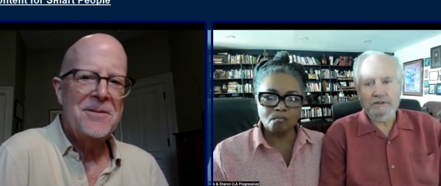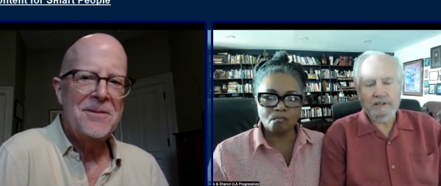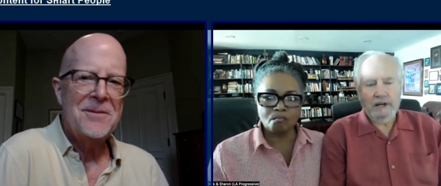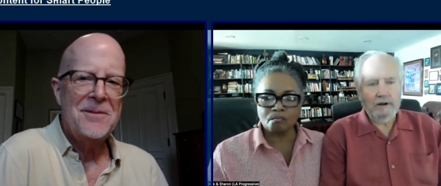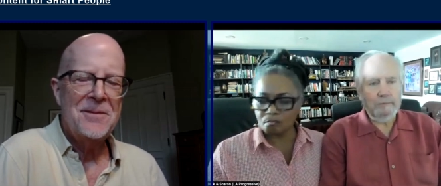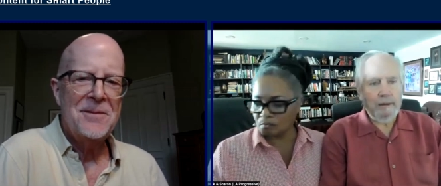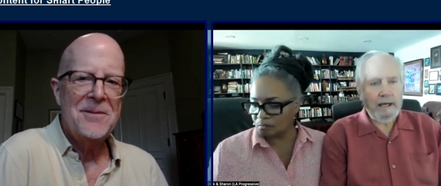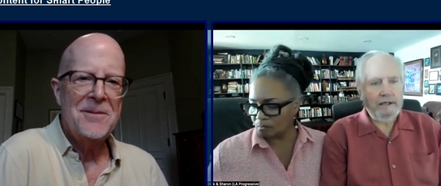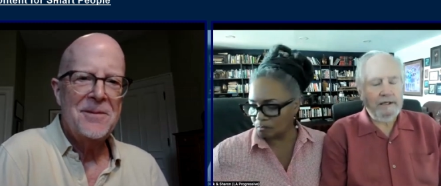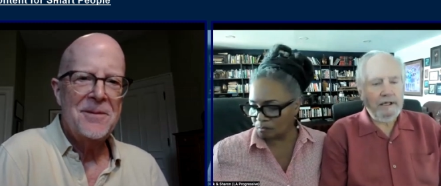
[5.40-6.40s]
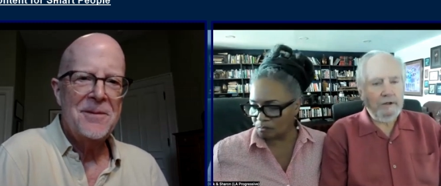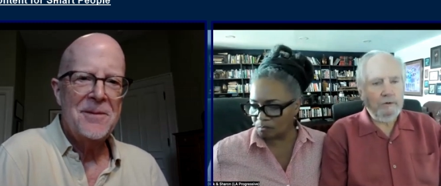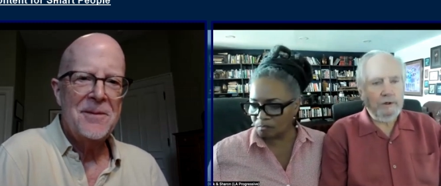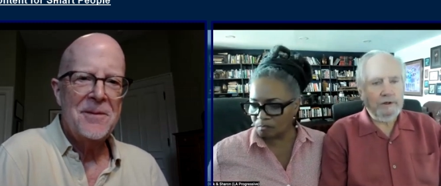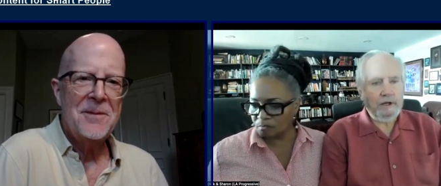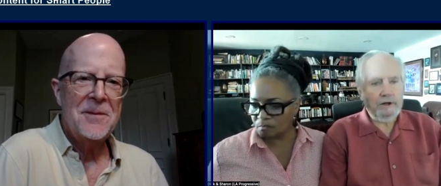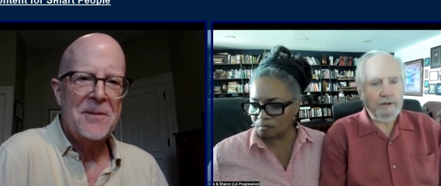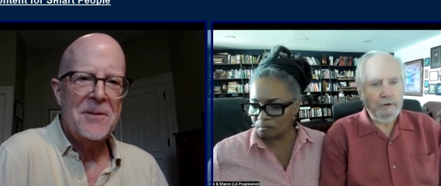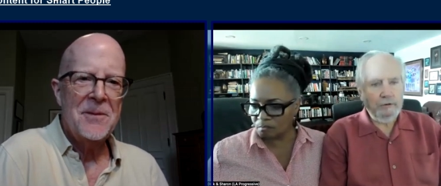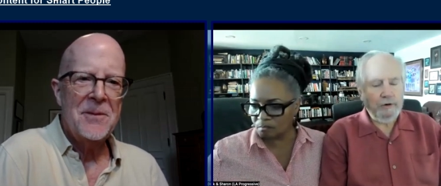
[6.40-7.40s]
Speaker 1: and Sharon back again with our
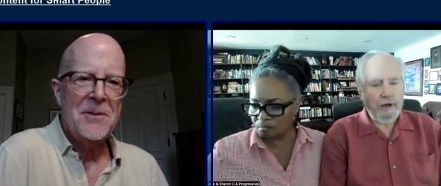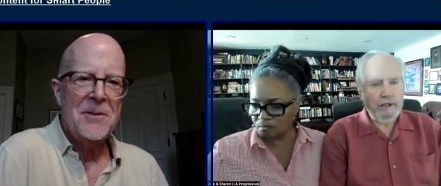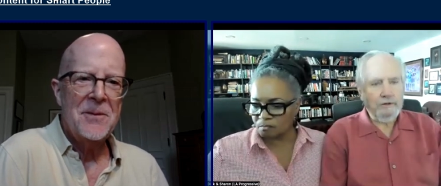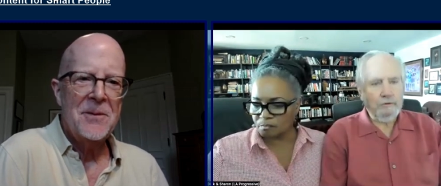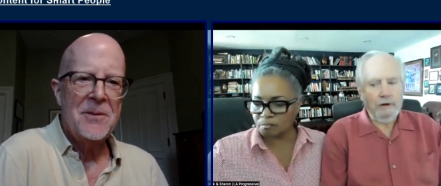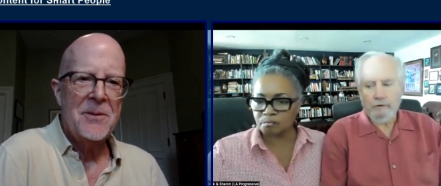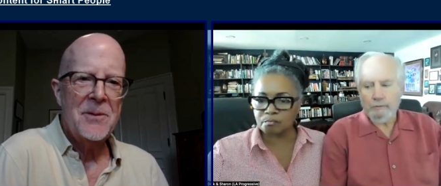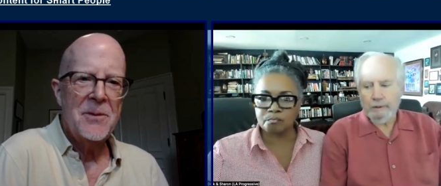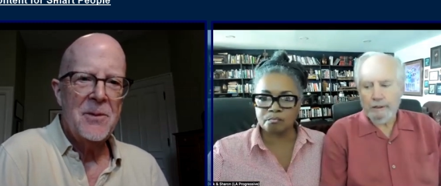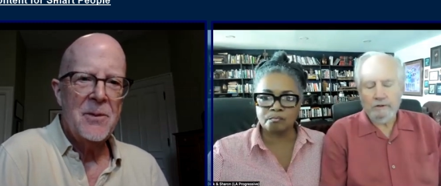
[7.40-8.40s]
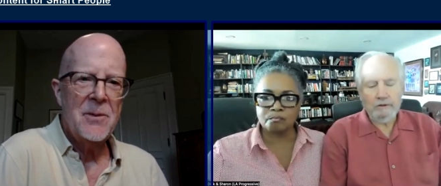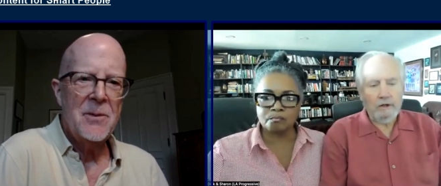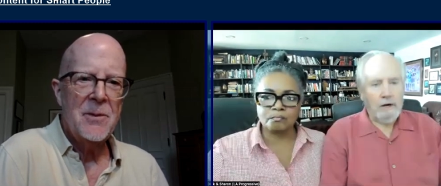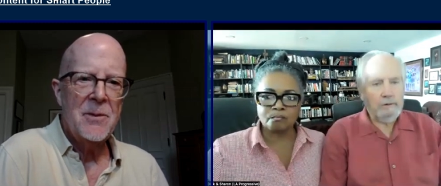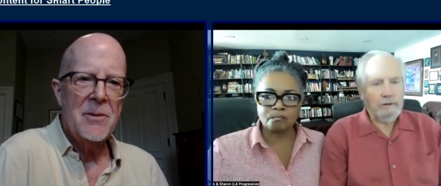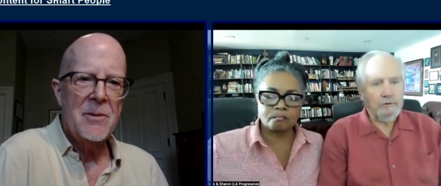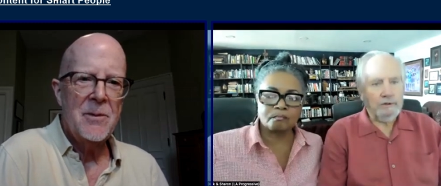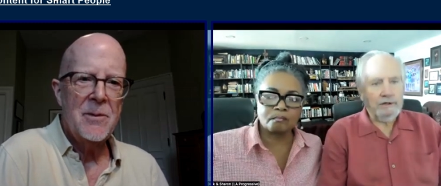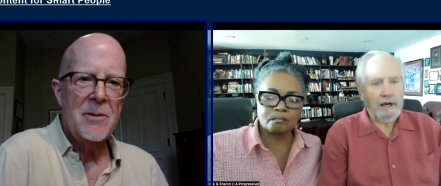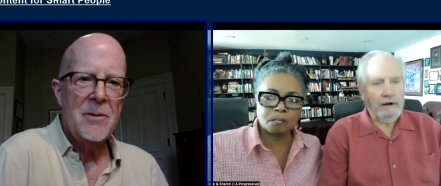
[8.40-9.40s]
dear friend, Reverend Peter Larman, a
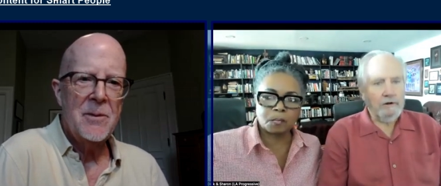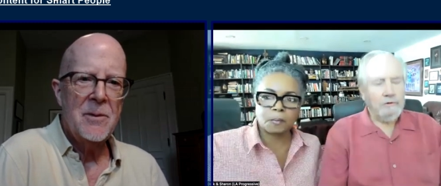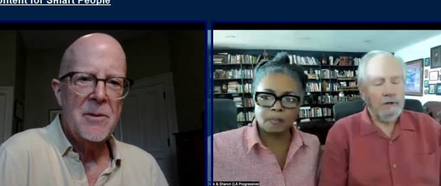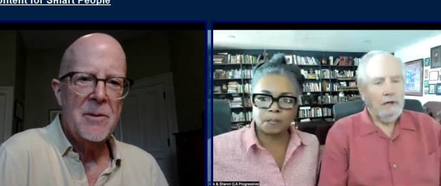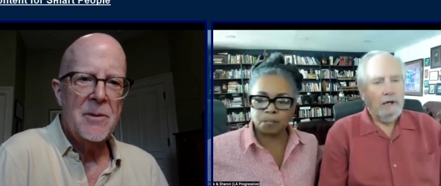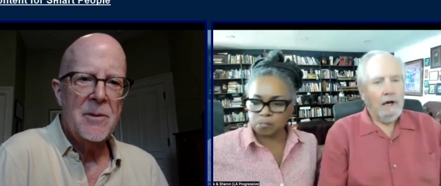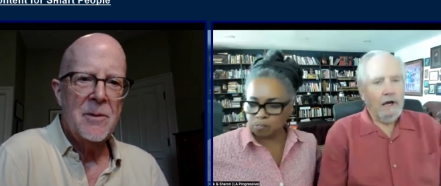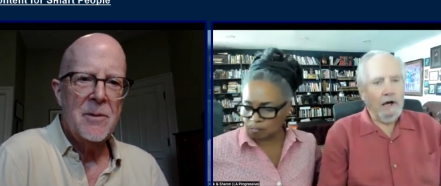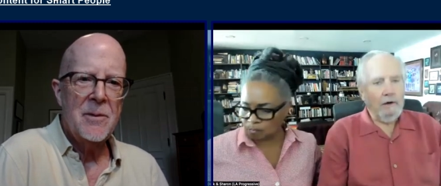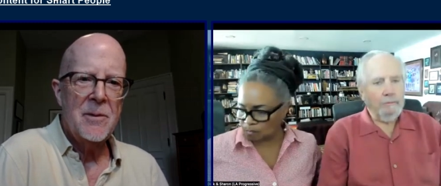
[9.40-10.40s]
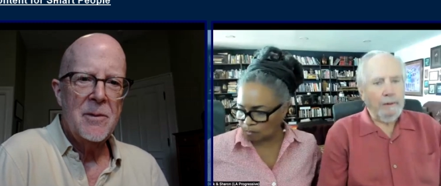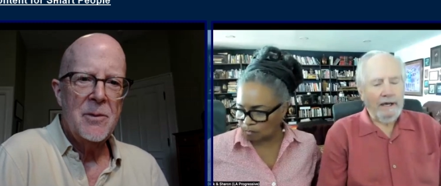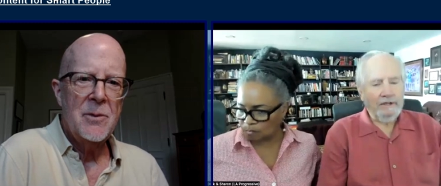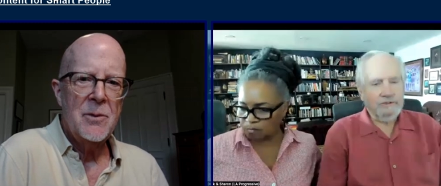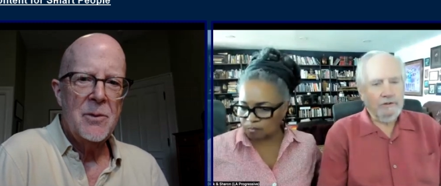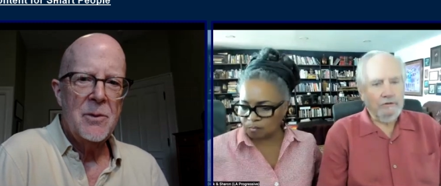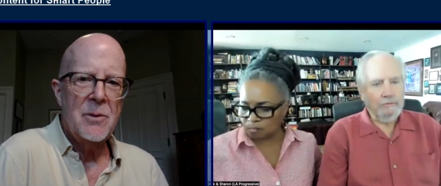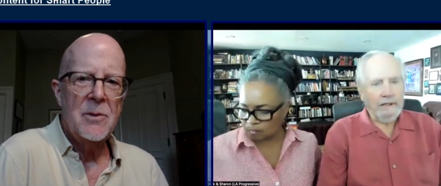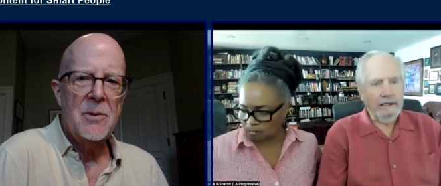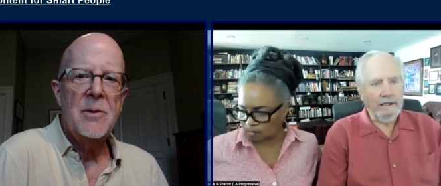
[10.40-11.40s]
retired uh, pastor of
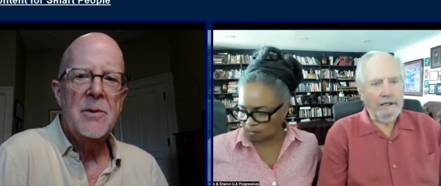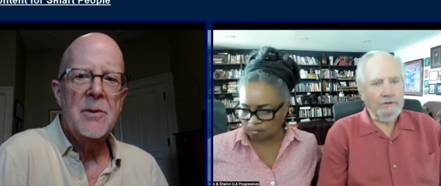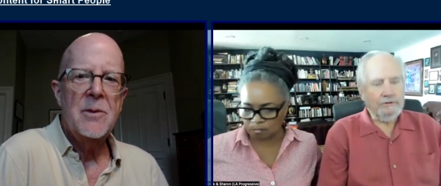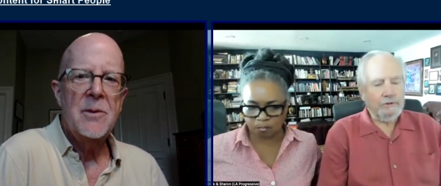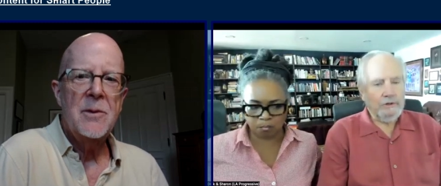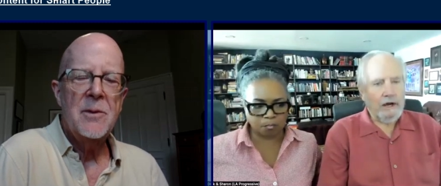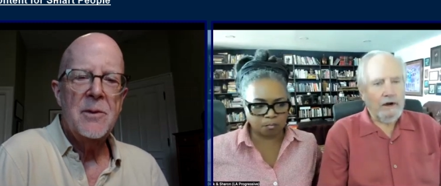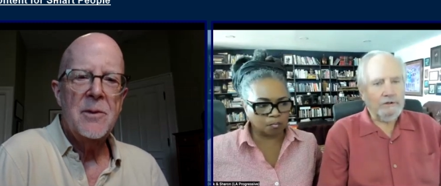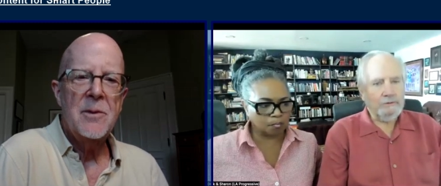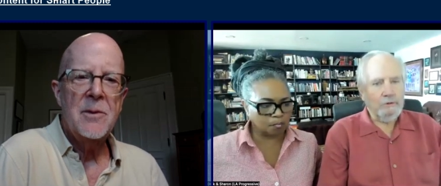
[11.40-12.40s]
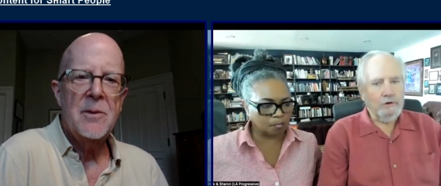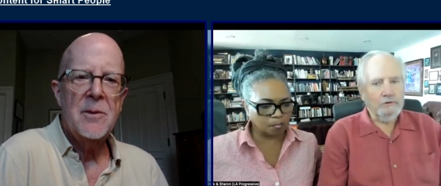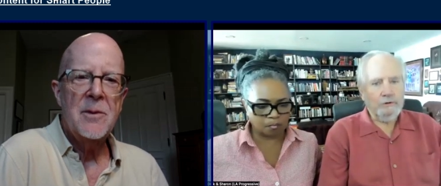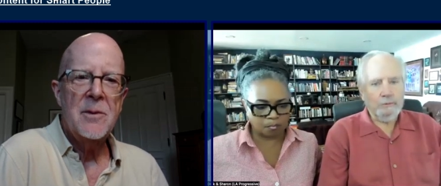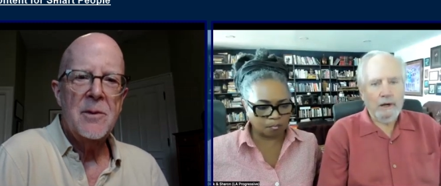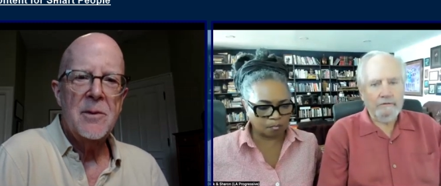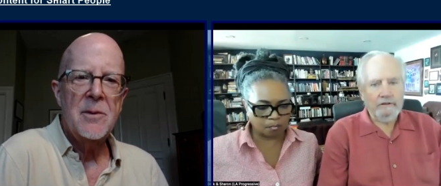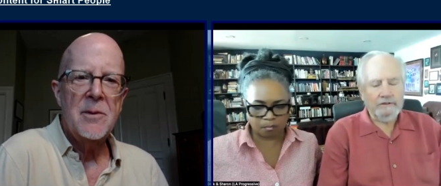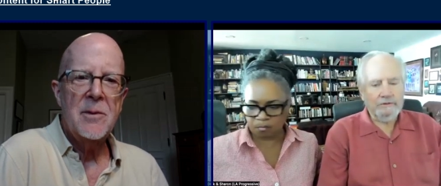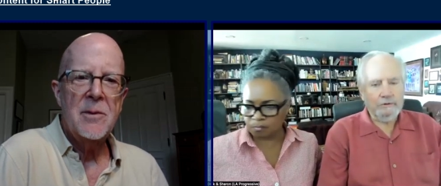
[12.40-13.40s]
many years who now has moved to
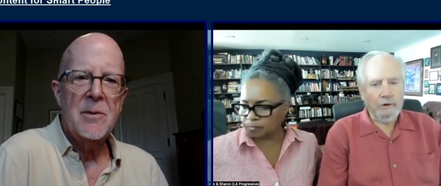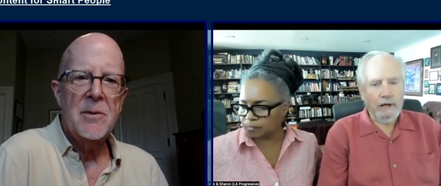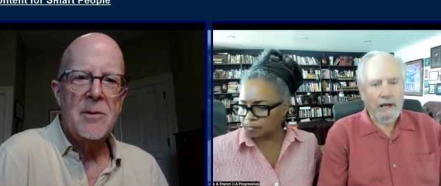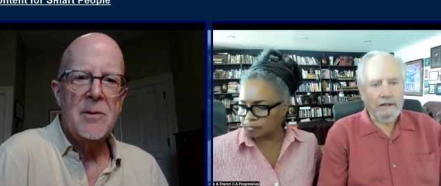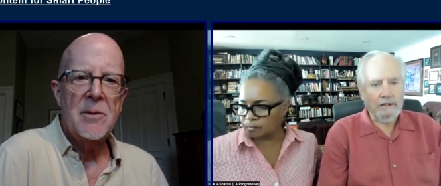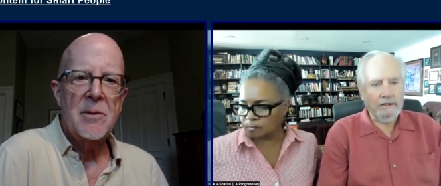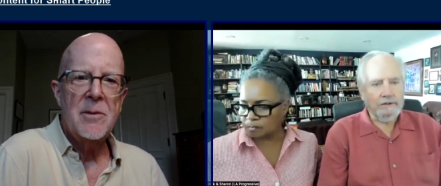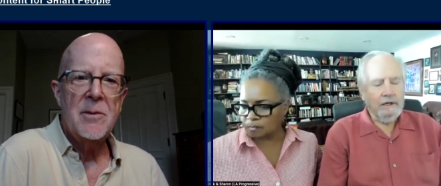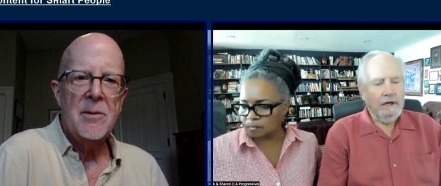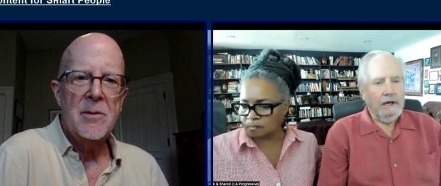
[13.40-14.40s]
Providence, Rhode Island,